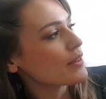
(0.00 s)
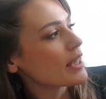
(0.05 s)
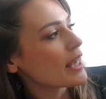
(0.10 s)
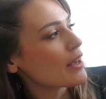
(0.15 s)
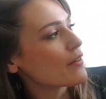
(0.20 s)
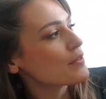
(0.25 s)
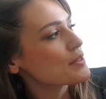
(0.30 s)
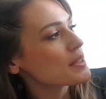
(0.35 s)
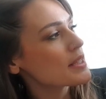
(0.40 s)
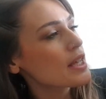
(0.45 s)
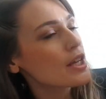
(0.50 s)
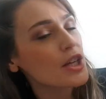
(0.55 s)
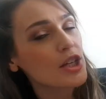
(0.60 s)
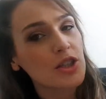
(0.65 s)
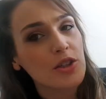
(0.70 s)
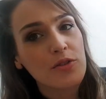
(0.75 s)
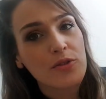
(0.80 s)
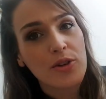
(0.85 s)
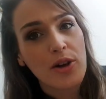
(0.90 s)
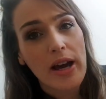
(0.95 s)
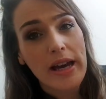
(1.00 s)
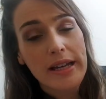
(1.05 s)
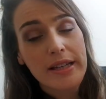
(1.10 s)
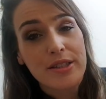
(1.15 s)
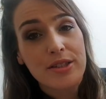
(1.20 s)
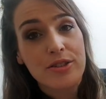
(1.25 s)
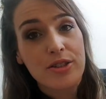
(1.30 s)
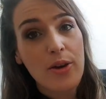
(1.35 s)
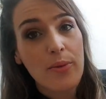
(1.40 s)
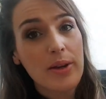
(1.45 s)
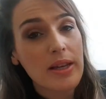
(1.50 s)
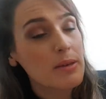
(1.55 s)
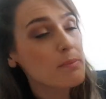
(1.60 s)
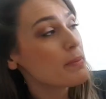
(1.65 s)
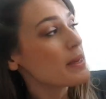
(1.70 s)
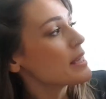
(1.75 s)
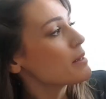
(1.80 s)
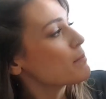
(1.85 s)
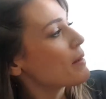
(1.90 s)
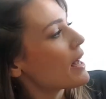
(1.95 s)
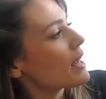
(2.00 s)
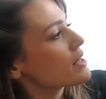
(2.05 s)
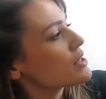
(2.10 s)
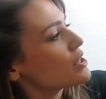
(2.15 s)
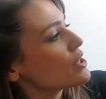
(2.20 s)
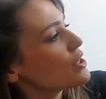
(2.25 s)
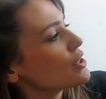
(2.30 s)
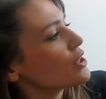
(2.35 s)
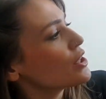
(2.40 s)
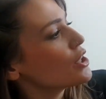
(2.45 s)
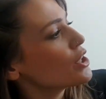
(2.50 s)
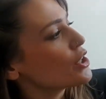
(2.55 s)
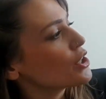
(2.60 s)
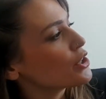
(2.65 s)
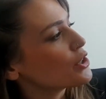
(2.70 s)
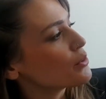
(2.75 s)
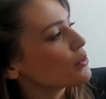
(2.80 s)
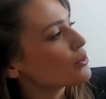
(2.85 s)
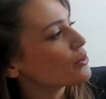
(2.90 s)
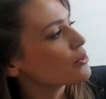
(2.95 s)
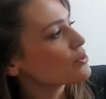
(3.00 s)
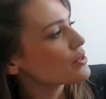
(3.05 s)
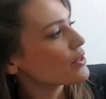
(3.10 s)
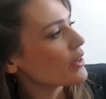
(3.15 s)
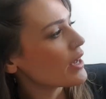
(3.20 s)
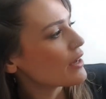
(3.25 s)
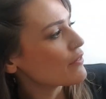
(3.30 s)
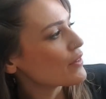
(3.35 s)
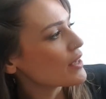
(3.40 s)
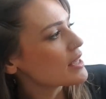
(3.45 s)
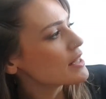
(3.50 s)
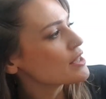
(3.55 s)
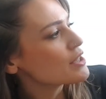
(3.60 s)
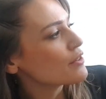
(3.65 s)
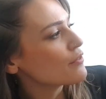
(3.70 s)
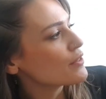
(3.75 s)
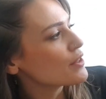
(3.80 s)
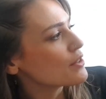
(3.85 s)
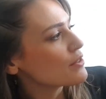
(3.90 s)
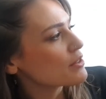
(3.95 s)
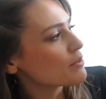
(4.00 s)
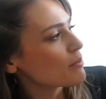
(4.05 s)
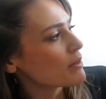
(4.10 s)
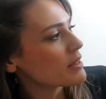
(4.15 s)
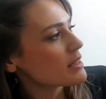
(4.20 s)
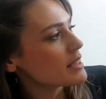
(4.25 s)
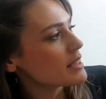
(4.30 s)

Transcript: gifts. You've got a sewing bee pattern. You also have interviews with